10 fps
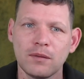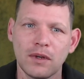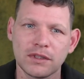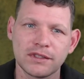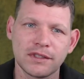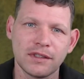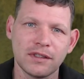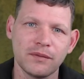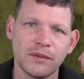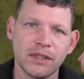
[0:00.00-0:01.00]
watch
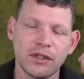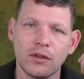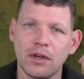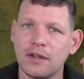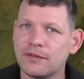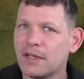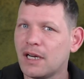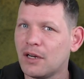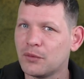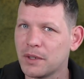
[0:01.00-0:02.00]
the video of
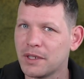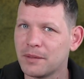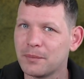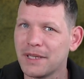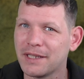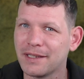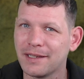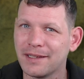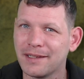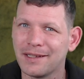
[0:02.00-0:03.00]
how we made
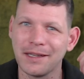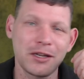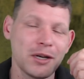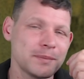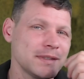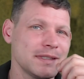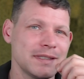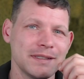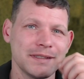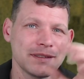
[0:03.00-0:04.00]
a
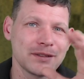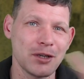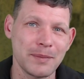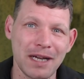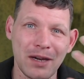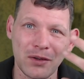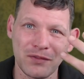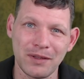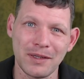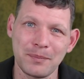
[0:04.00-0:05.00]
helicopter coming out
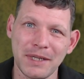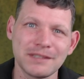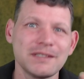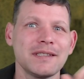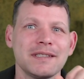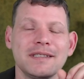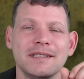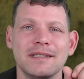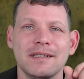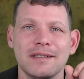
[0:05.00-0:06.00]
of a picture
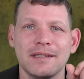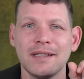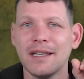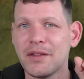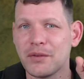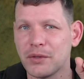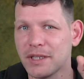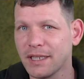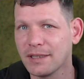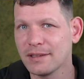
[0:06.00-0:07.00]
in
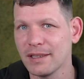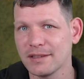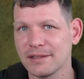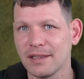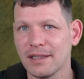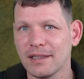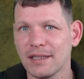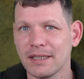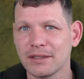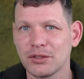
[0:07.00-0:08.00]
3D, there's a
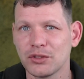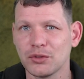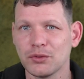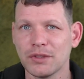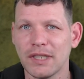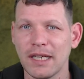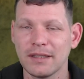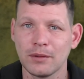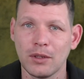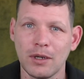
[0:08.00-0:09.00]
link to that
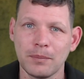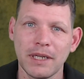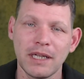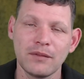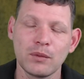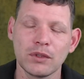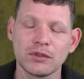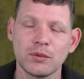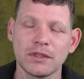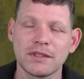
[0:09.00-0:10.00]
up here. If you want
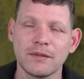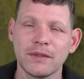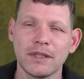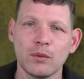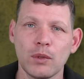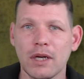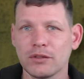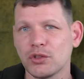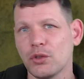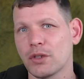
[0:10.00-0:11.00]
to watch the video where I
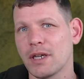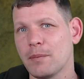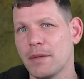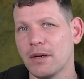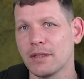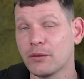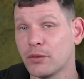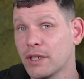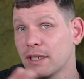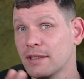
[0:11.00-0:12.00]
was talking about and
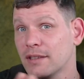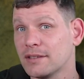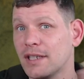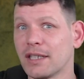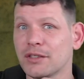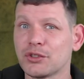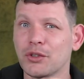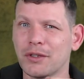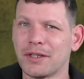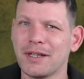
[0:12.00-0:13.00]
reading the entire
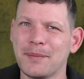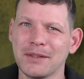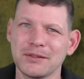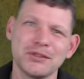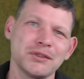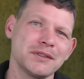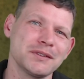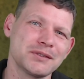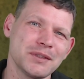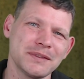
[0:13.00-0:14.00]
story about
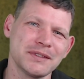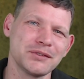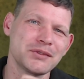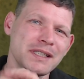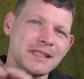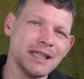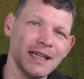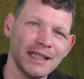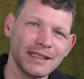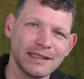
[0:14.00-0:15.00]
Thomas the Train,
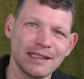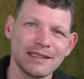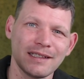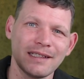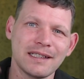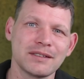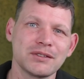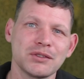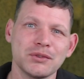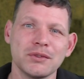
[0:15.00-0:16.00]
there's a link
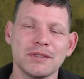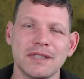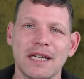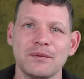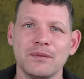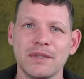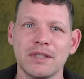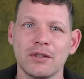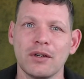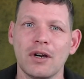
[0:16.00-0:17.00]
to that
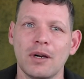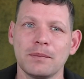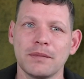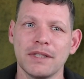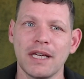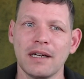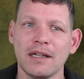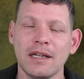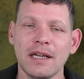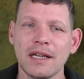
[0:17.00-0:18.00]
video up there.
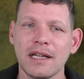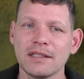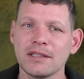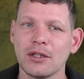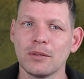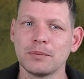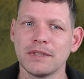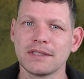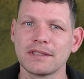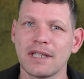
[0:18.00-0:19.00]
Also, I hope
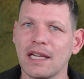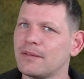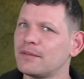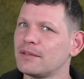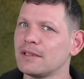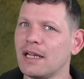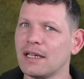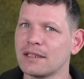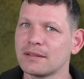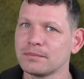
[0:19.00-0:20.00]
this gave
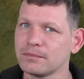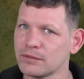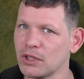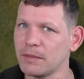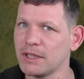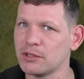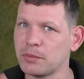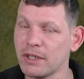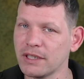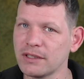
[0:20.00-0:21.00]
like some
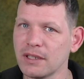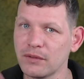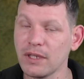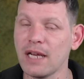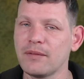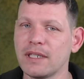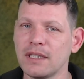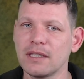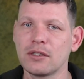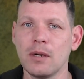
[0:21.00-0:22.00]
inspiration. If you have
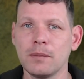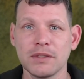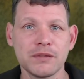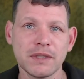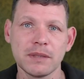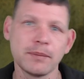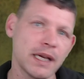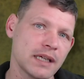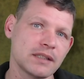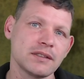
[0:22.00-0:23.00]
any comments,
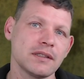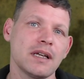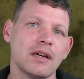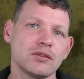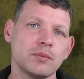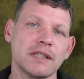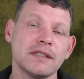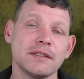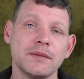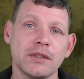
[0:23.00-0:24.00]
feedbacks on how to make
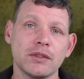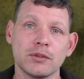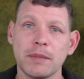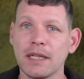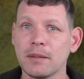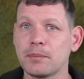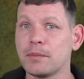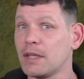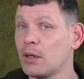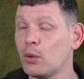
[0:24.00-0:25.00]
these videos better,
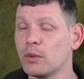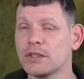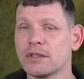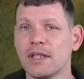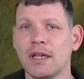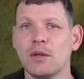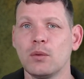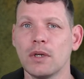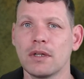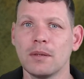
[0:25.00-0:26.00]
always
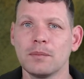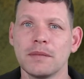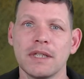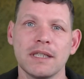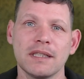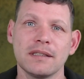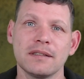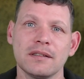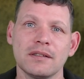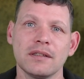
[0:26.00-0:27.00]
welcome
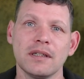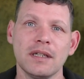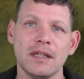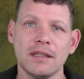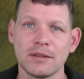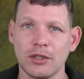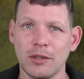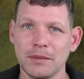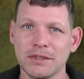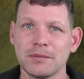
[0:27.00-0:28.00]
in the
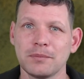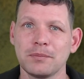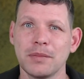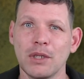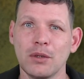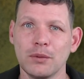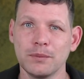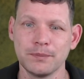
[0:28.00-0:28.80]
comments below.